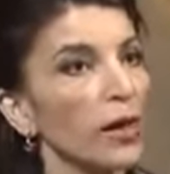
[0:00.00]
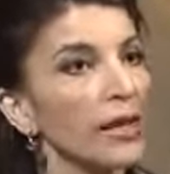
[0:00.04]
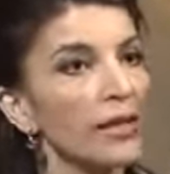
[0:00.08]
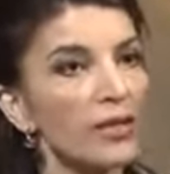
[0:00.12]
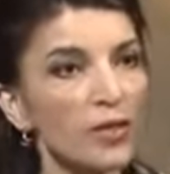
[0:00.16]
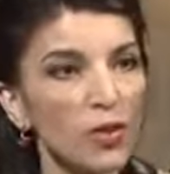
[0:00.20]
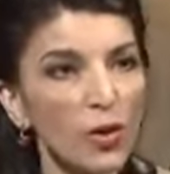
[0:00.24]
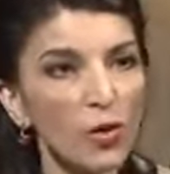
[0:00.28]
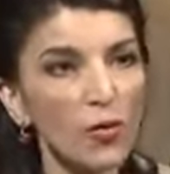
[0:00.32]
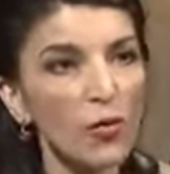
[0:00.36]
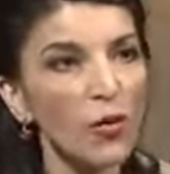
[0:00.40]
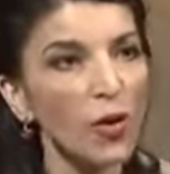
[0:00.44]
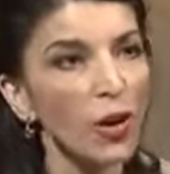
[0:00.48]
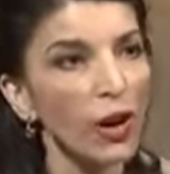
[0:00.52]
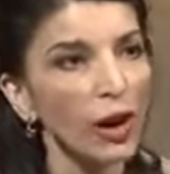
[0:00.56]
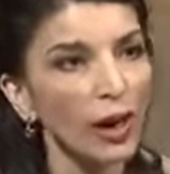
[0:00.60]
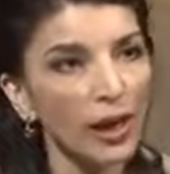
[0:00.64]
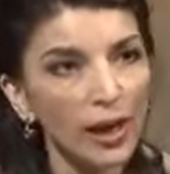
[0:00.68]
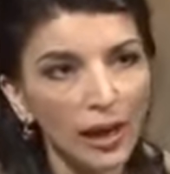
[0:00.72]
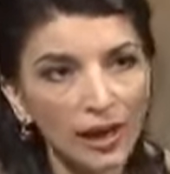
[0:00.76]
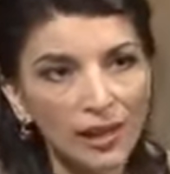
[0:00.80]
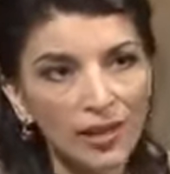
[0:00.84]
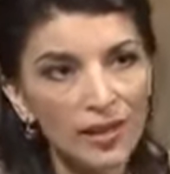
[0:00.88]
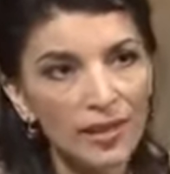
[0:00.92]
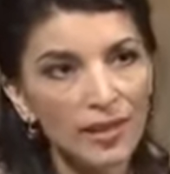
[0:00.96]
And so
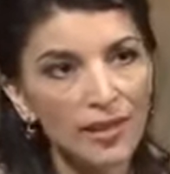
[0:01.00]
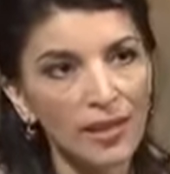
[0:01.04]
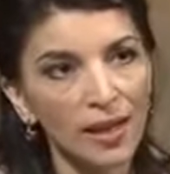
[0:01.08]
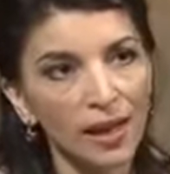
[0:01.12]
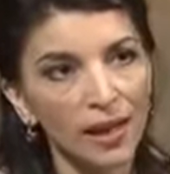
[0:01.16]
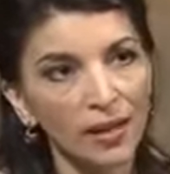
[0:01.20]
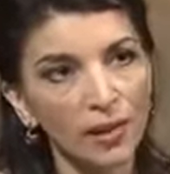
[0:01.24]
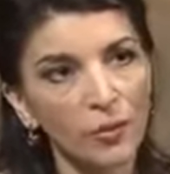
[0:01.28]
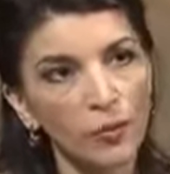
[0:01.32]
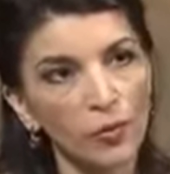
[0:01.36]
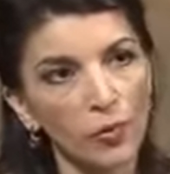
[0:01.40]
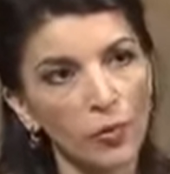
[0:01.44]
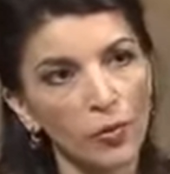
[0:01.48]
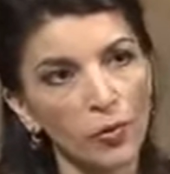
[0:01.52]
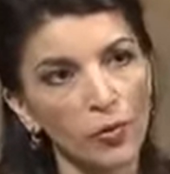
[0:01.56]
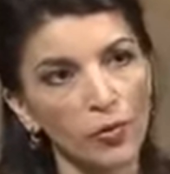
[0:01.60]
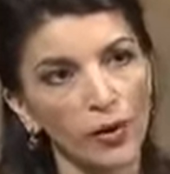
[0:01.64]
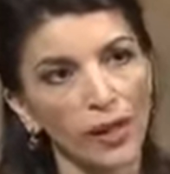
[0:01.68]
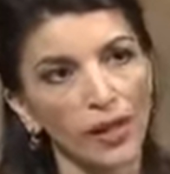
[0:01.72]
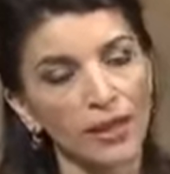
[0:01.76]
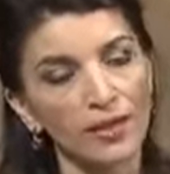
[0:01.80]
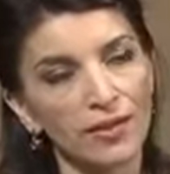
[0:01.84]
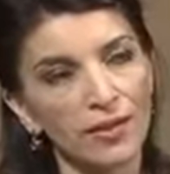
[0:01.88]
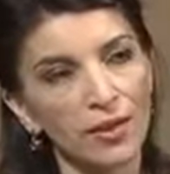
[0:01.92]
far, it's not improving.